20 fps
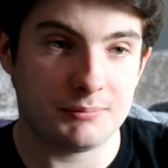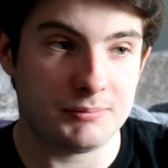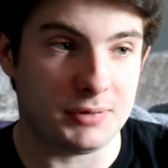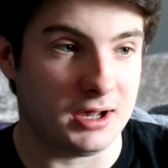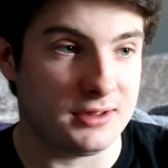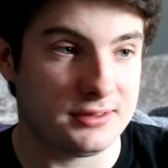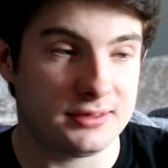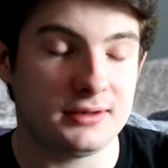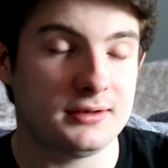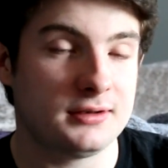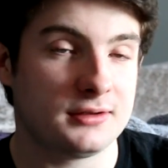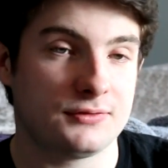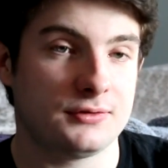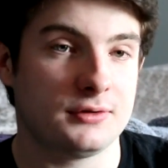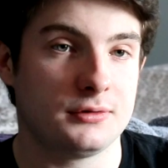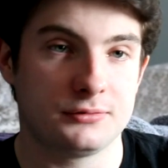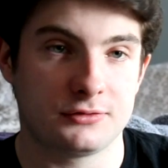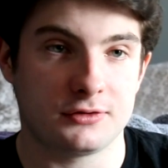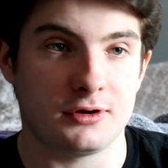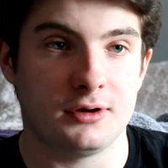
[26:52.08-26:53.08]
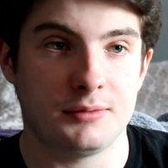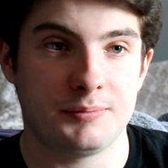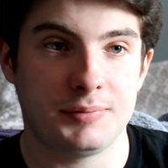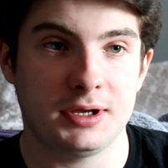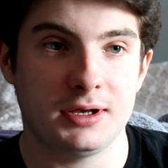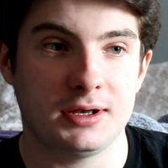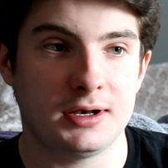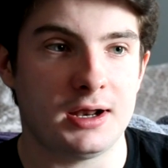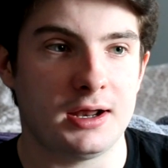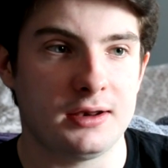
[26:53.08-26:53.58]
But I think this film's going to
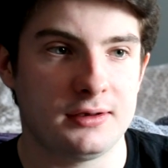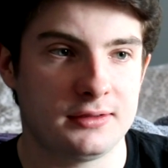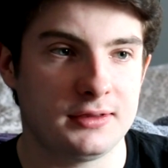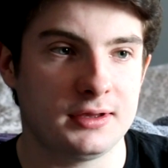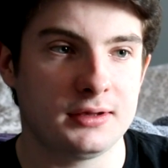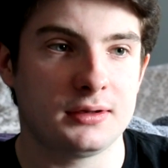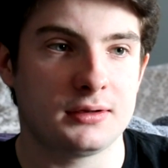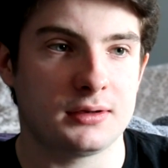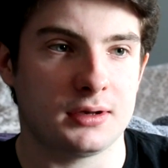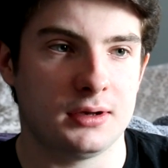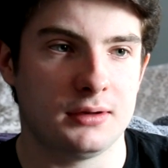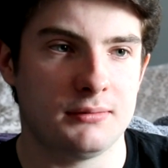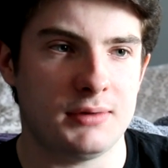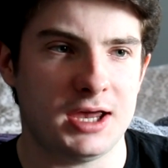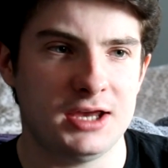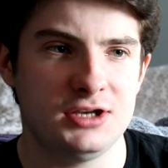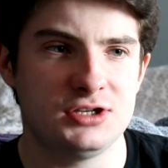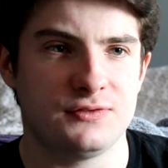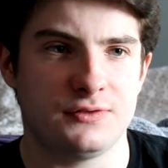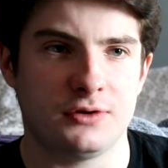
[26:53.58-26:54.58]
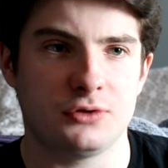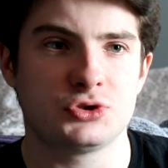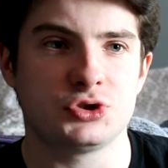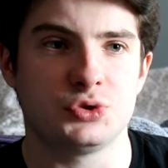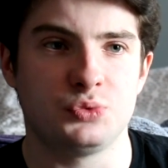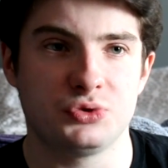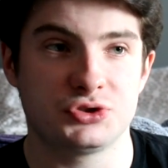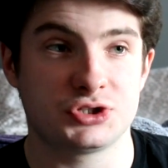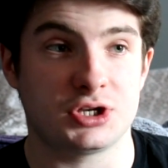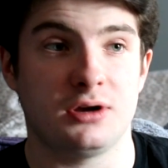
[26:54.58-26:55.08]
be, and I think Age of
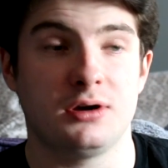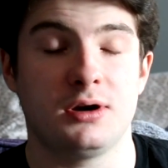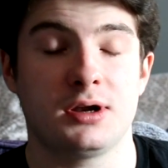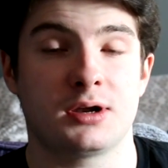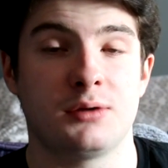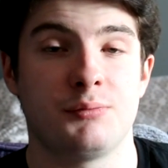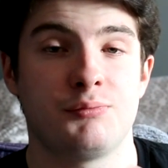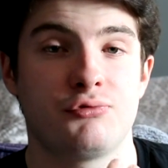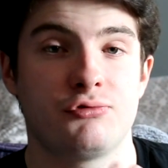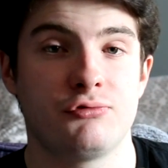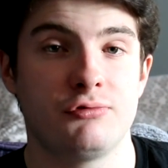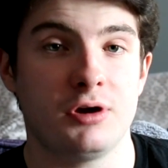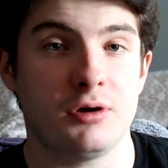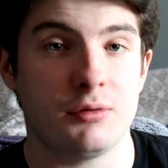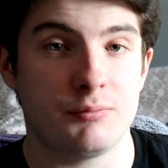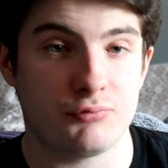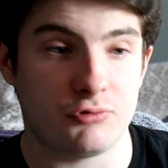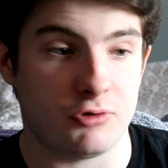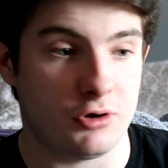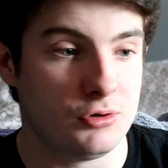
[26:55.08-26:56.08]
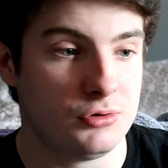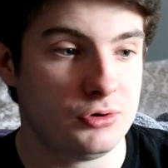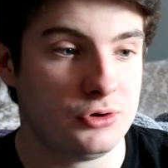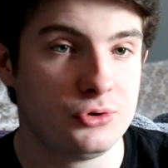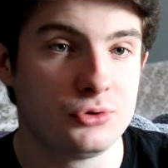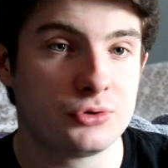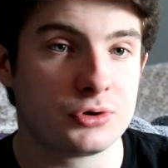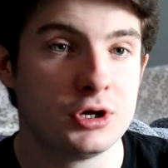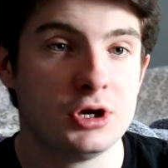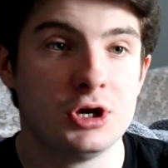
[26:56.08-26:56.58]
Ultron was kind of like a
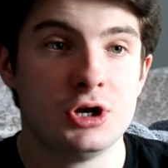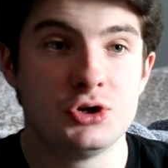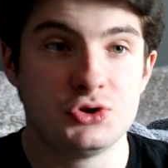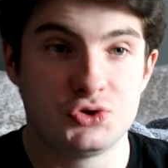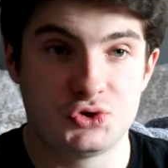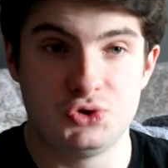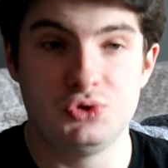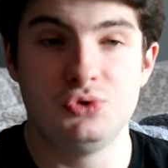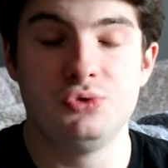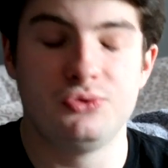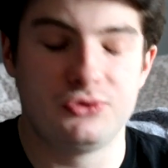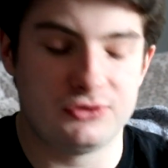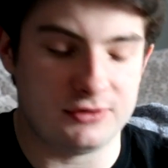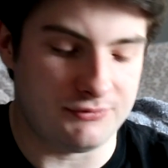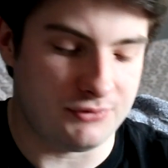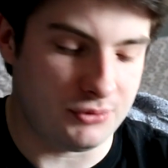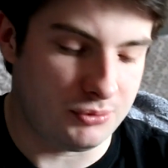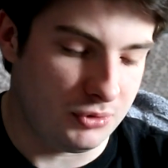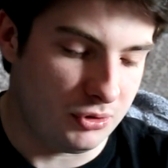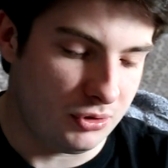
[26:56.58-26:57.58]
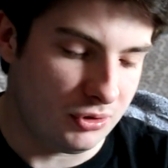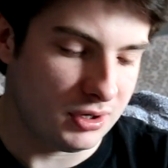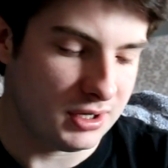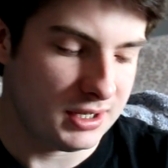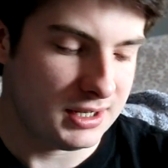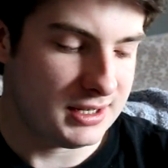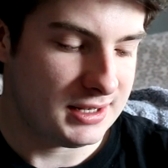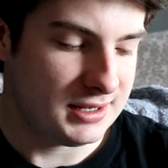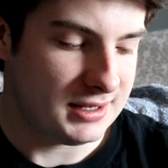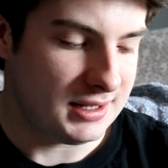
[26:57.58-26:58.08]
prologue to Civil War.
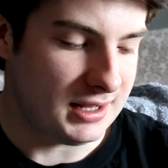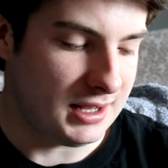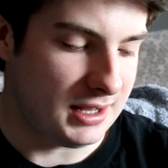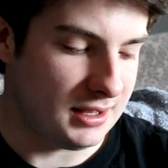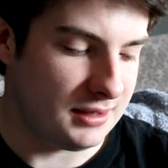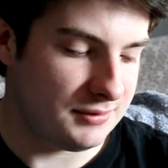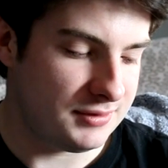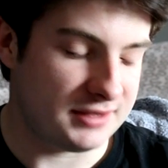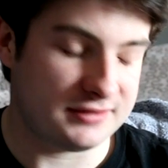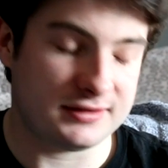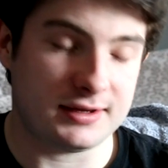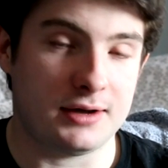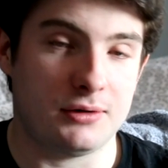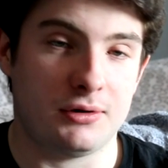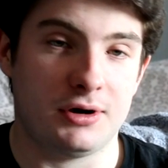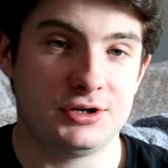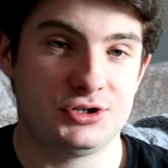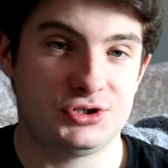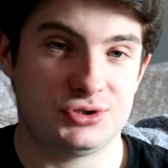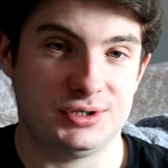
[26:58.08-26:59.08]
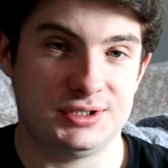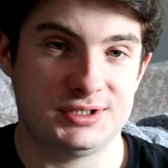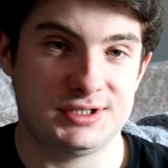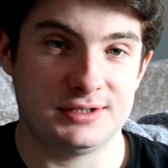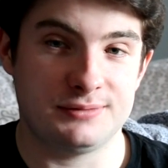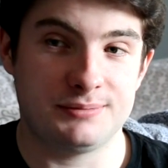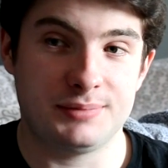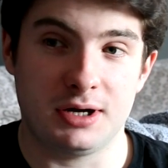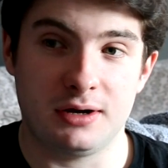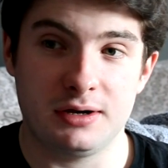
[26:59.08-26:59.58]
That's how I treat
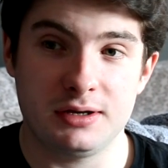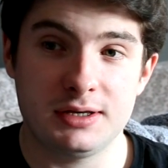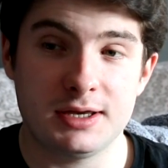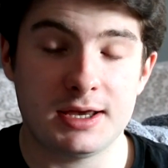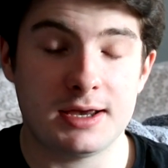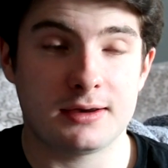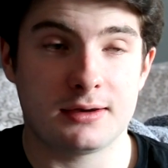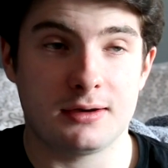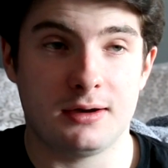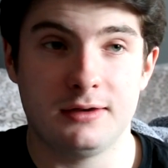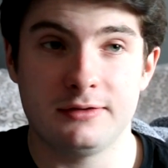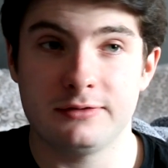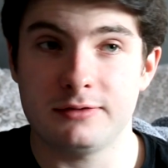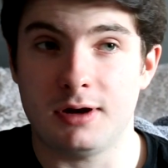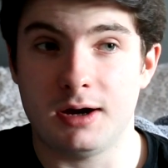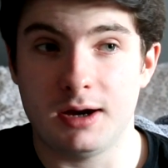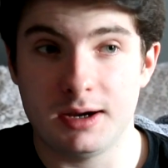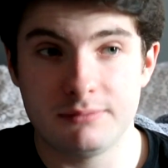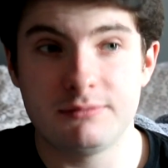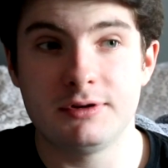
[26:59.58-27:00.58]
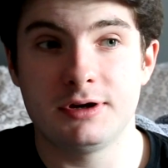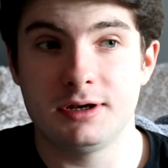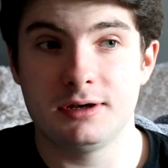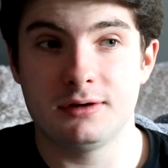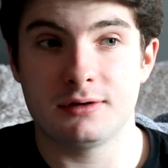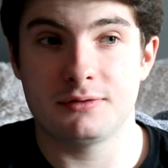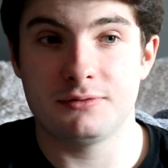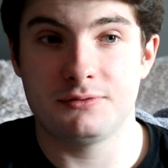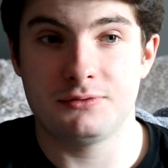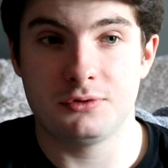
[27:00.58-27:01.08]
it. But yeah, guys, I'm really
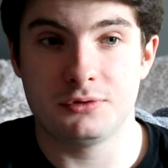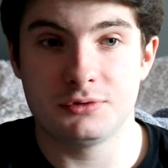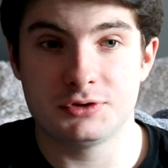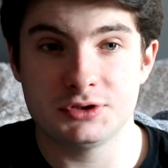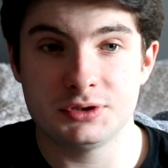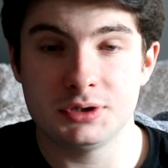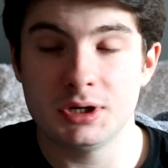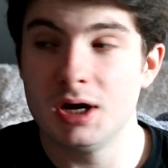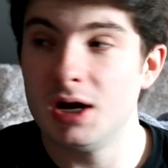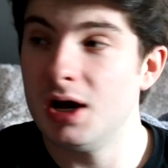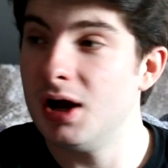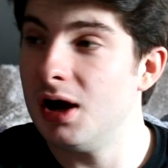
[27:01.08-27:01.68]
looking forward to